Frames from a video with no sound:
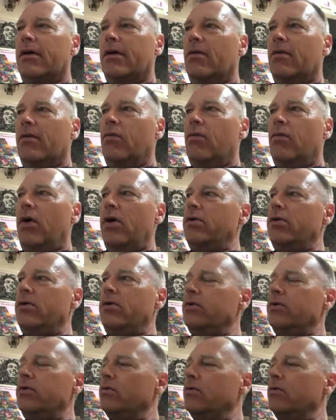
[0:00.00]
when
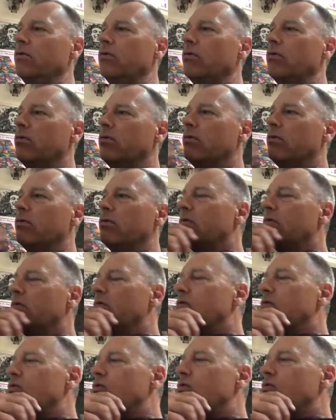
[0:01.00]
you read the
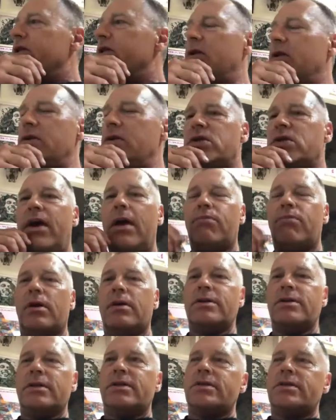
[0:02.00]
newspapers, it's the
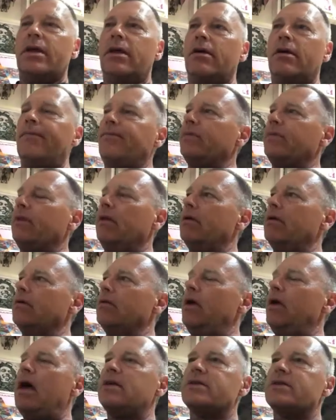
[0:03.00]
um, the, the
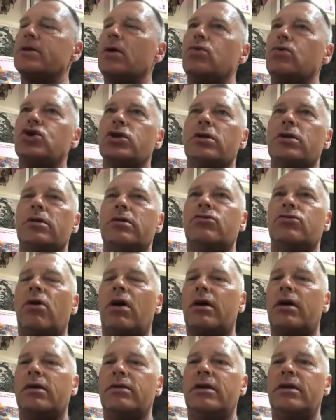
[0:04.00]
asocial, drug
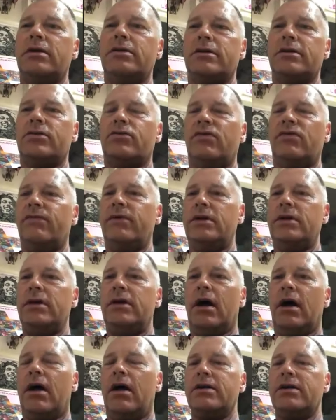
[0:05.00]
addicted graffiti
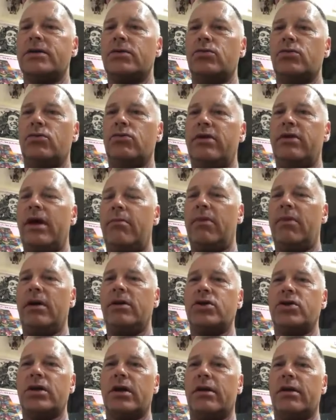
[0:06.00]
guys who do
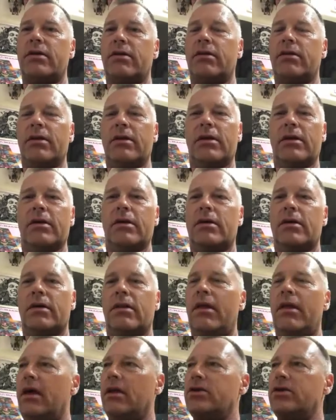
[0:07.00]
damage and
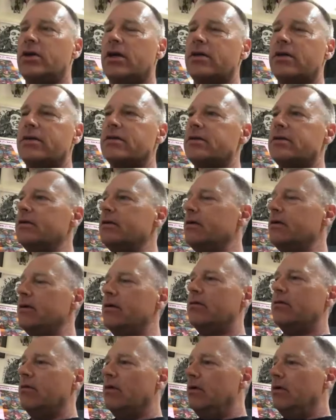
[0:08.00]
they are mm. just mm.
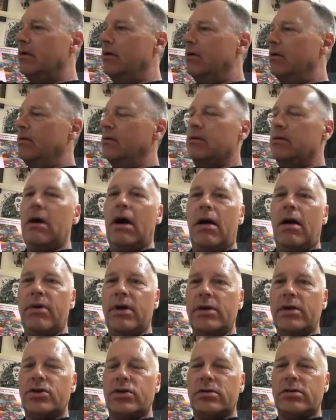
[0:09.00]
uh,
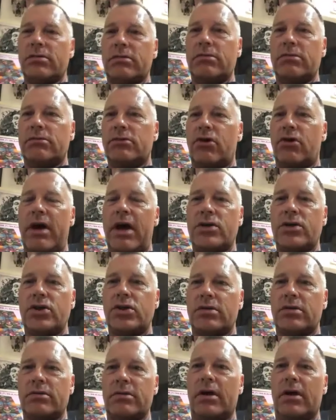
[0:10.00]
garbage,
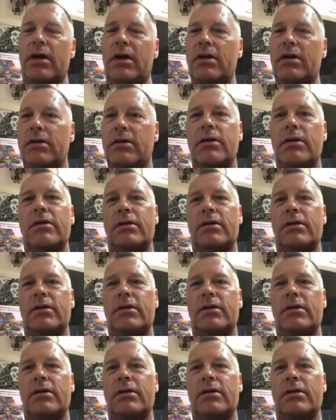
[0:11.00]
trash. Uh,